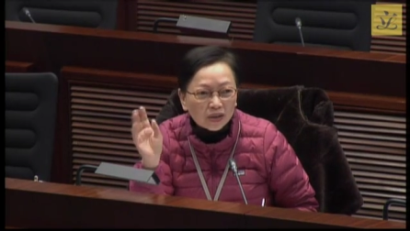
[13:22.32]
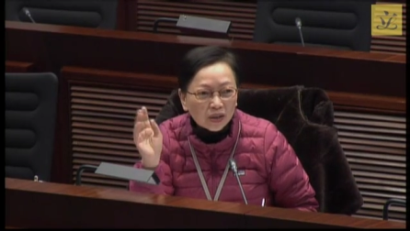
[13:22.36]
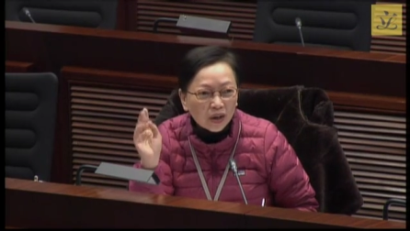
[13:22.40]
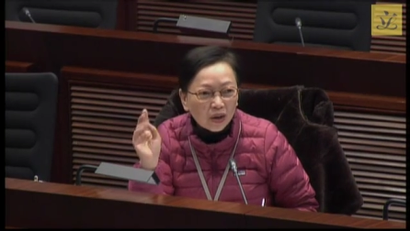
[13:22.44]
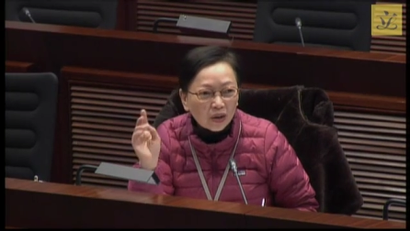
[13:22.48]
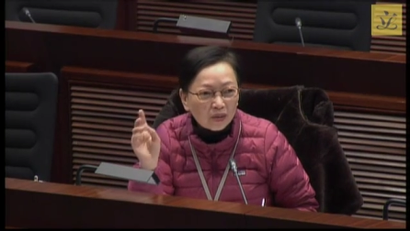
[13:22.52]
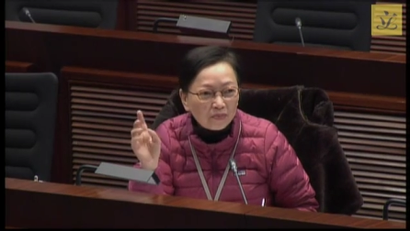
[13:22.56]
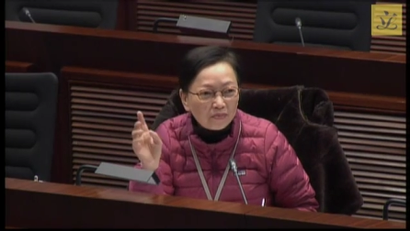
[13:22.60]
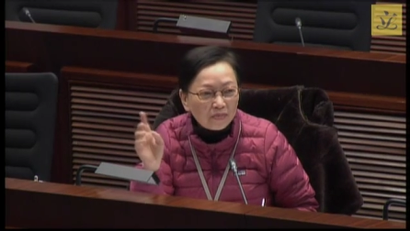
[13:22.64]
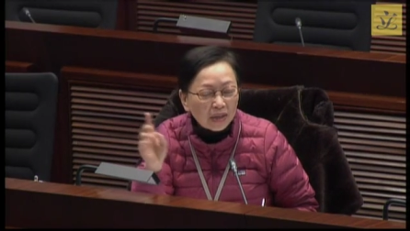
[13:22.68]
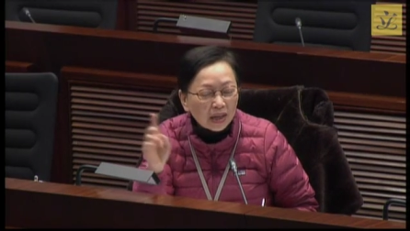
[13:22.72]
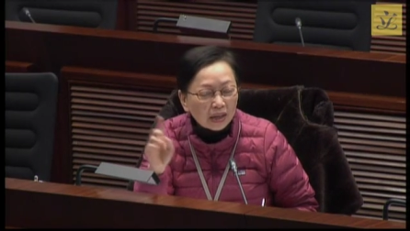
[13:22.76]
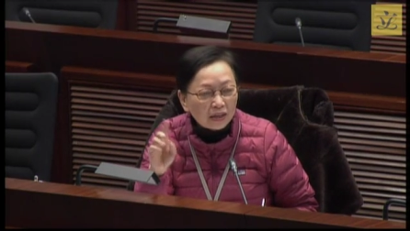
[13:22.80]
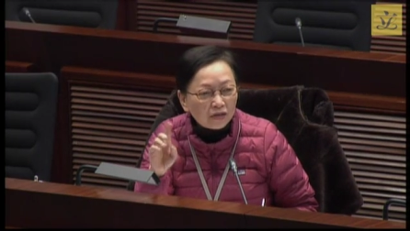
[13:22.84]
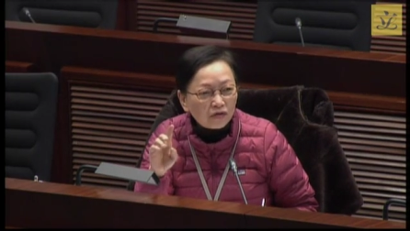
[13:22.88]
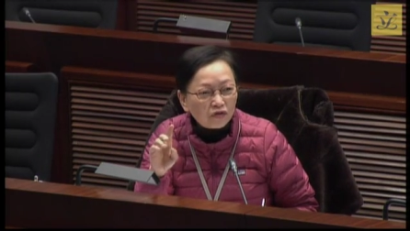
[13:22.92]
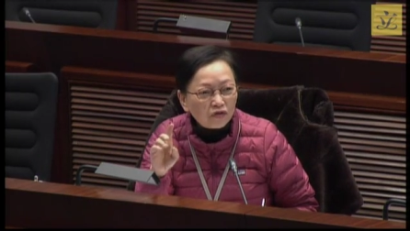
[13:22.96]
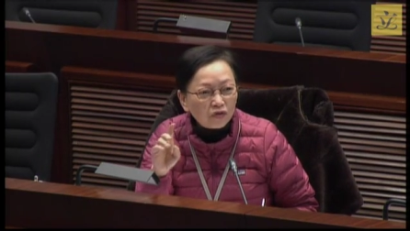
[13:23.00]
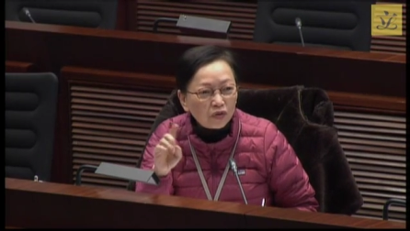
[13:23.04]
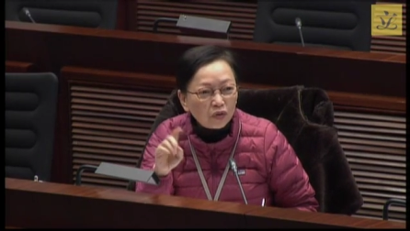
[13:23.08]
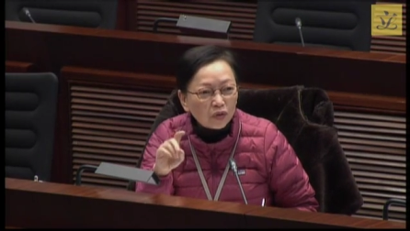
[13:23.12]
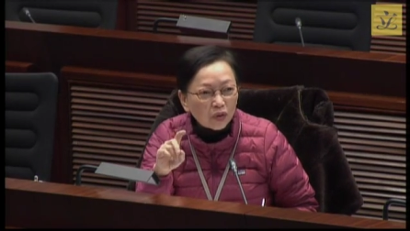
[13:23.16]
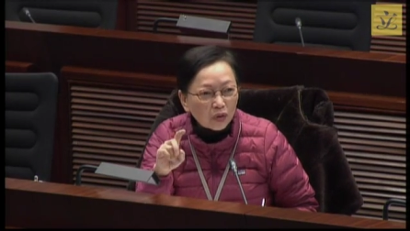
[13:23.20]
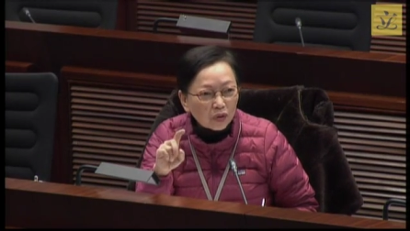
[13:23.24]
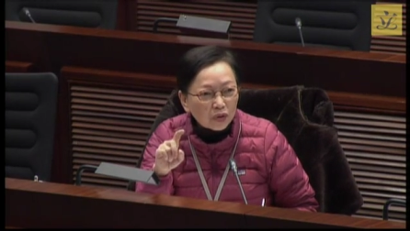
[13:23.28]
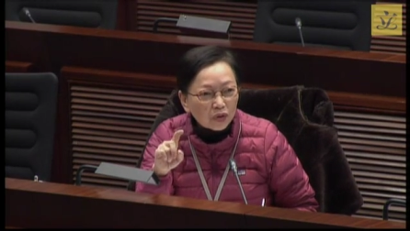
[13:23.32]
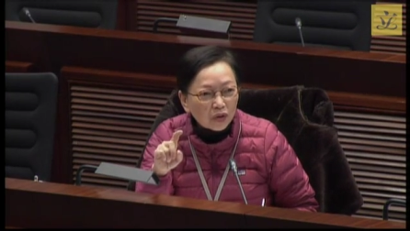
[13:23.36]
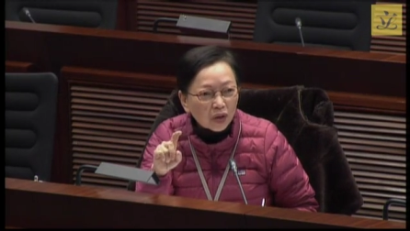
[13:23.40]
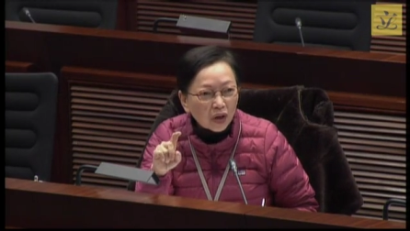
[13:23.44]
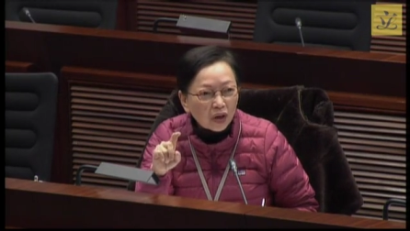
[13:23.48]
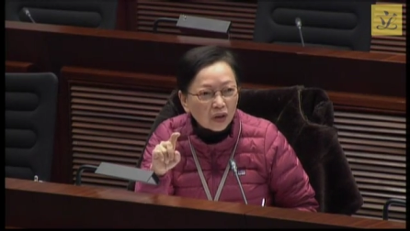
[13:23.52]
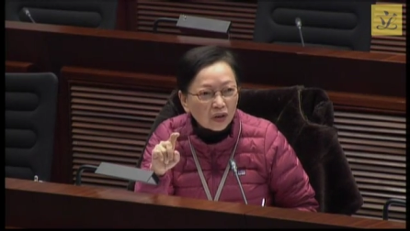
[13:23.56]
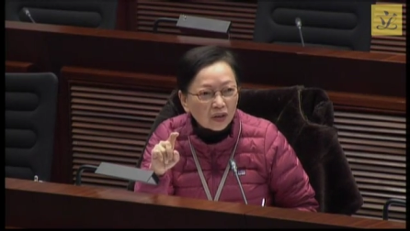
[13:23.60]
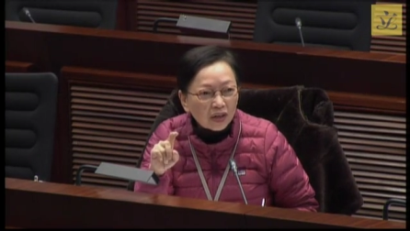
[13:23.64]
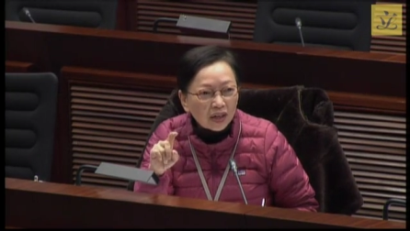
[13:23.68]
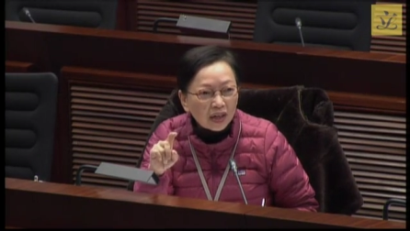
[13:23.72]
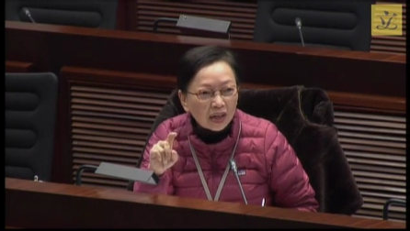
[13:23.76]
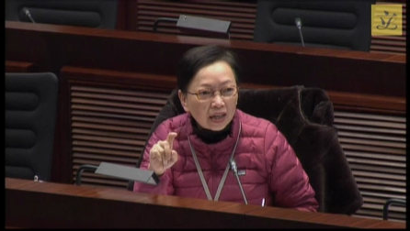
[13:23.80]
Chairman, I
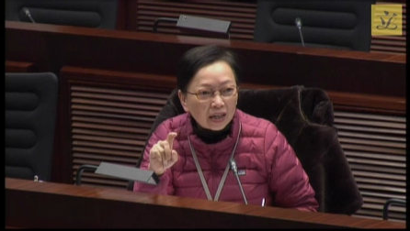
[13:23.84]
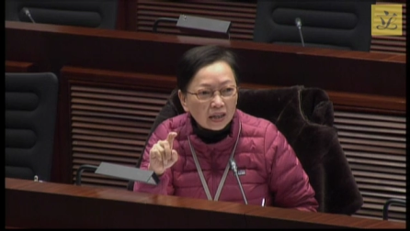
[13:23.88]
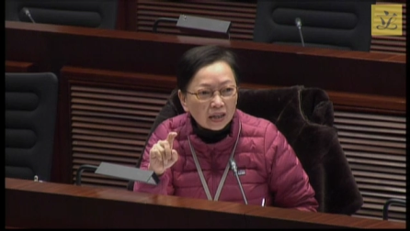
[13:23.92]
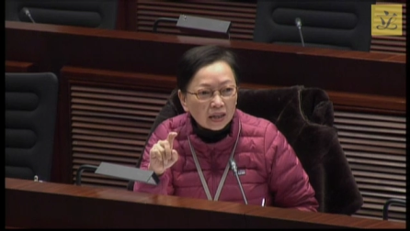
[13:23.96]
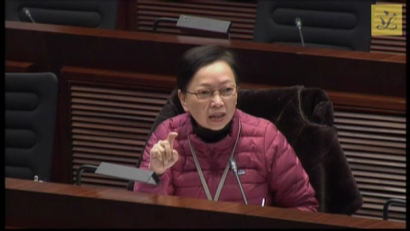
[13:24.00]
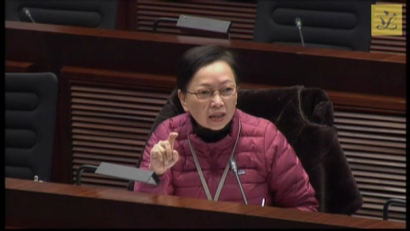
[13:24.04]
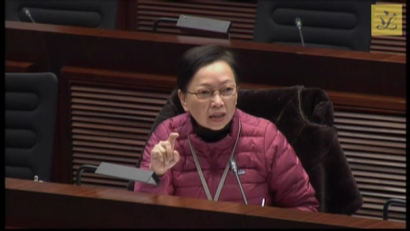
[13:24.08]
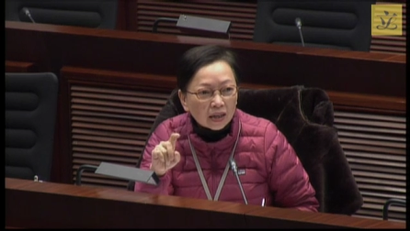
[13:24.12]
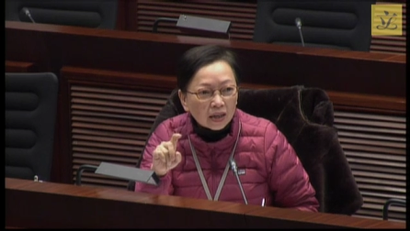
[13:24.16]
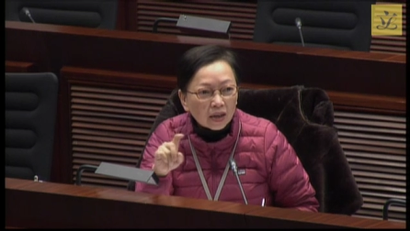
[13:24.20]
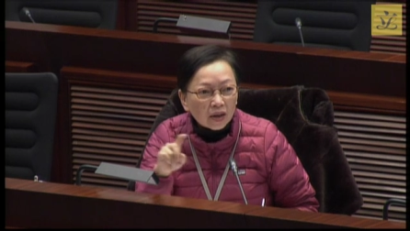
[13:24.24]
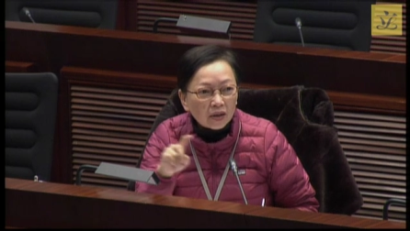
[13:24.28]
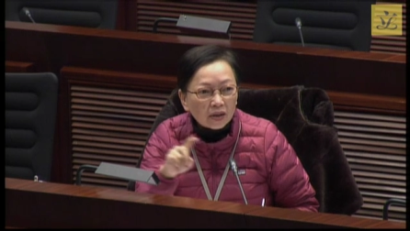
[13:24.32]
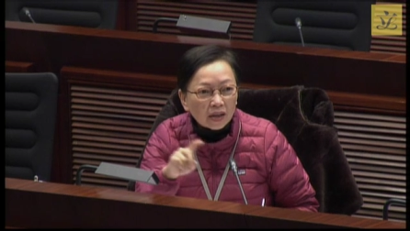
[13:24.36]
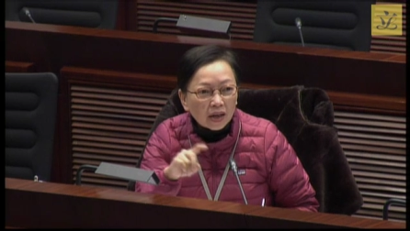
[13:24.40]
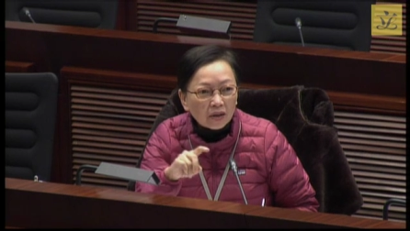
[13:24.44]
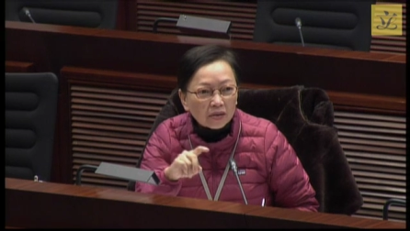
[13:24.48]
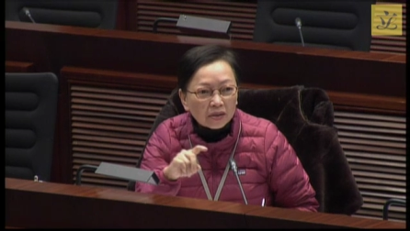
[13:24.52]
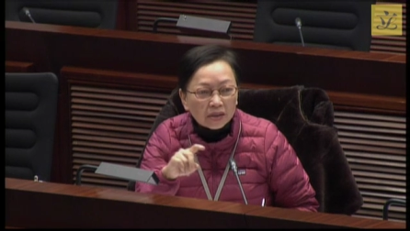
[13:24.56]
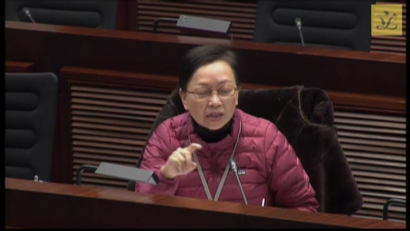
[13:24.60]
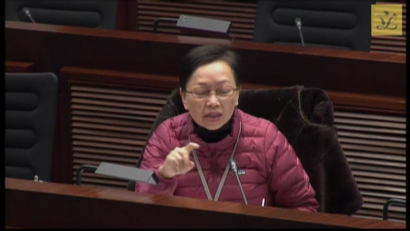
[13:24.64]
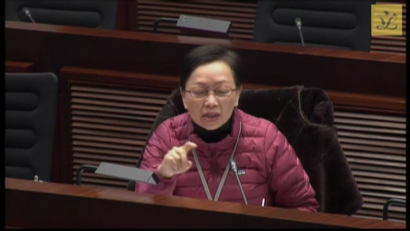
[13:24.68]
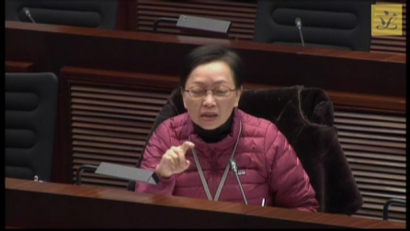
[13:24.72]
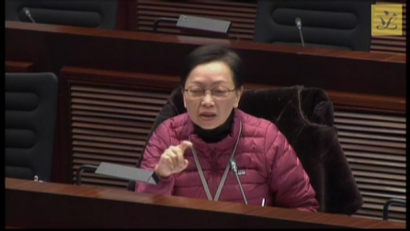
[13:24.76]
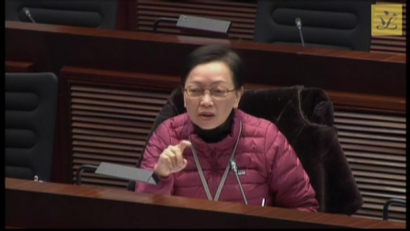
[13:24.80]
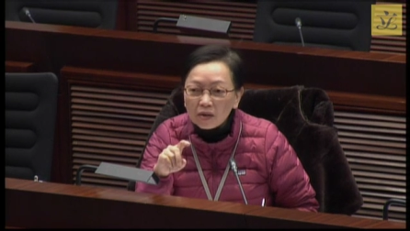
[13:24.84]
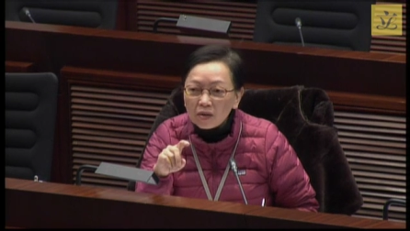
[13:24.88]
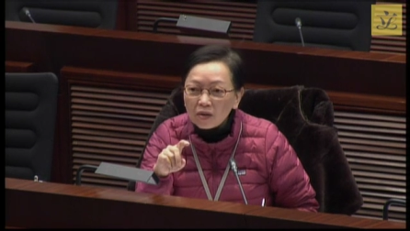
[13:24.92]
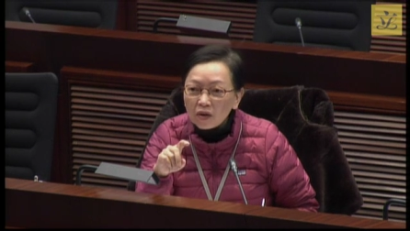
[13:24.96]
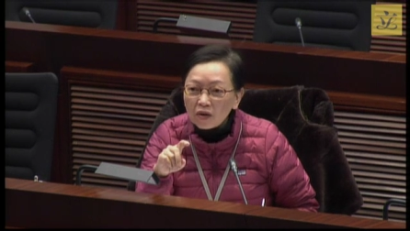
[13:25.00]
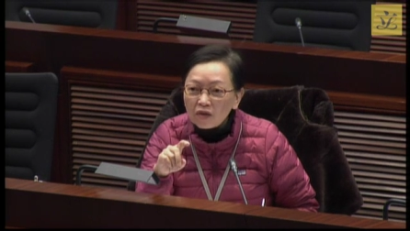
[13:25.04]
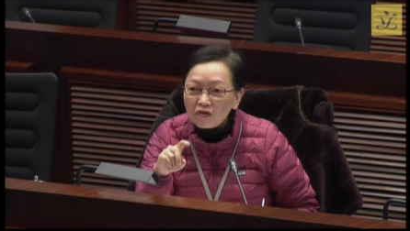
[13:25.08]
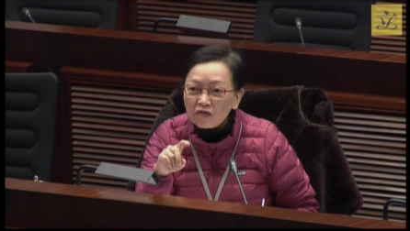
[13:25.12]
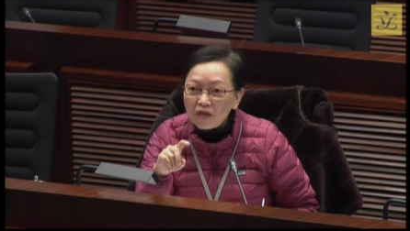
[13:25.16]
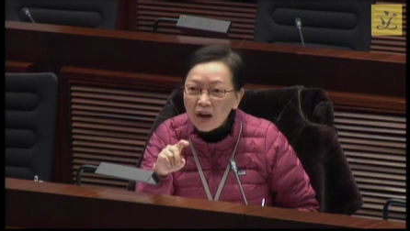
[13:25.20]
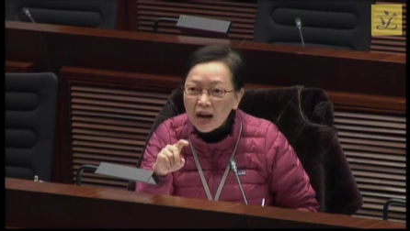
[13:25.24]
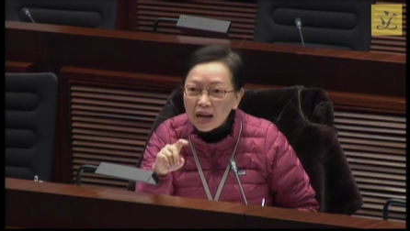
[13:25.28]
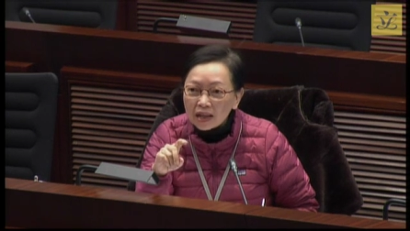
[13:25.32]
have a question for the
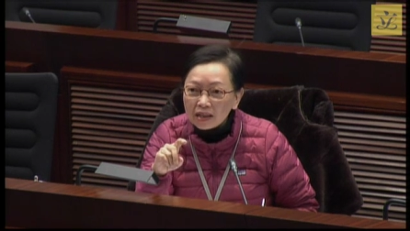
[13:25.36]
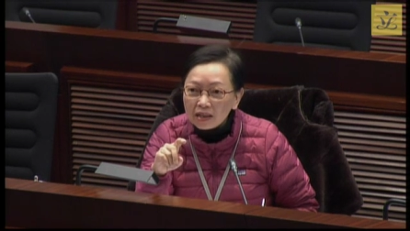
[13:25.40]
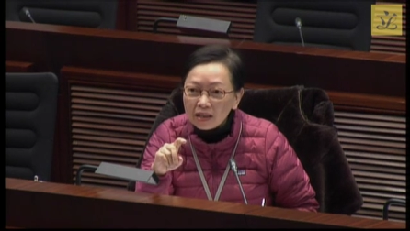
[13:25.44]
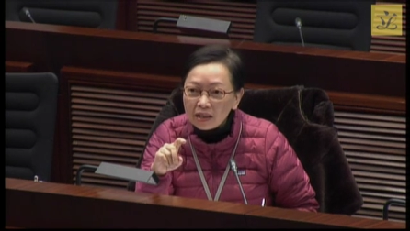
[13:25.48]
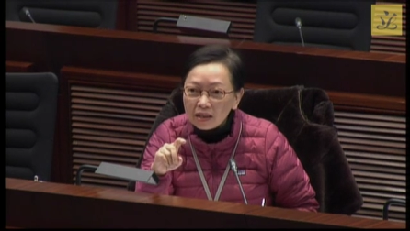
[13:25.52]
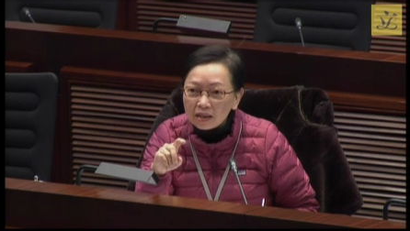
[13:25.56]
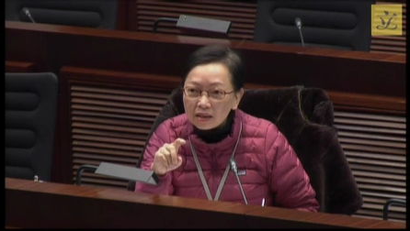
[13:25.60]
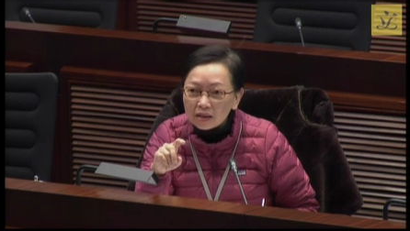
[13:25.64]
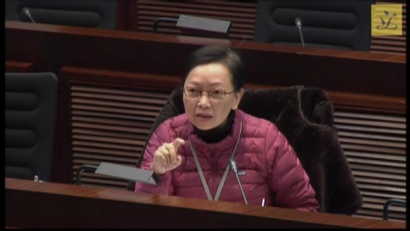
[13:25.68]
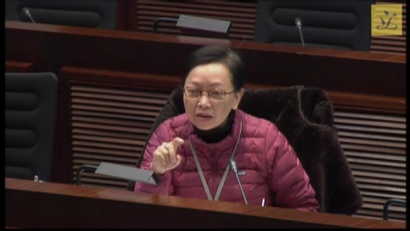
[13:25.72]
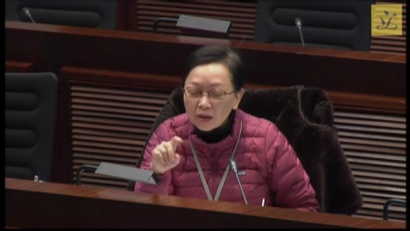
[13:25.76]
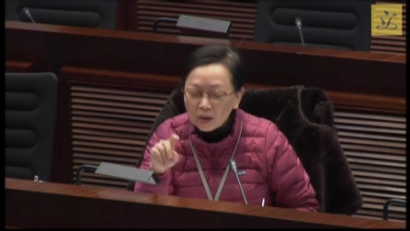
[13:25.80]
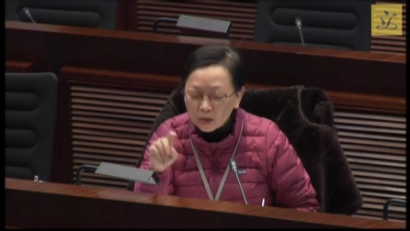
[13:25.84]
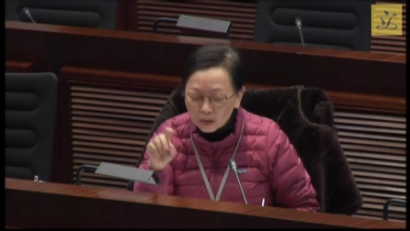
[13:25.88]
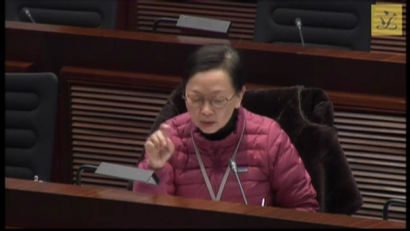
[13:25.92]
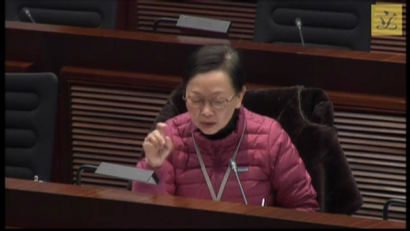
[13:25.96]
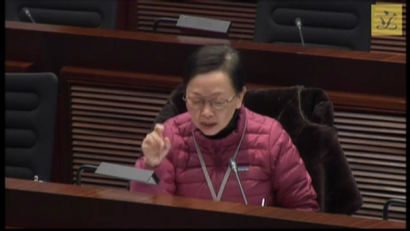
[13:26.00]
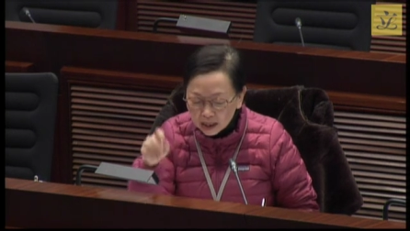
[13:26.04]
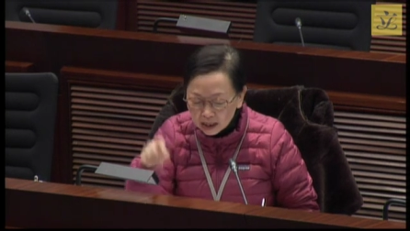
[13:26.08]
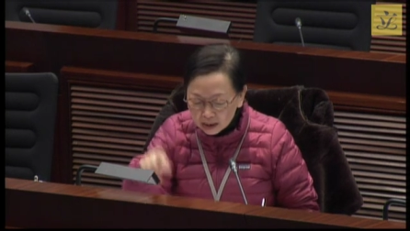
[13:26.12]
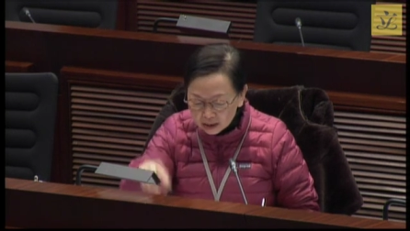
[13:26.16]
Undersecretary.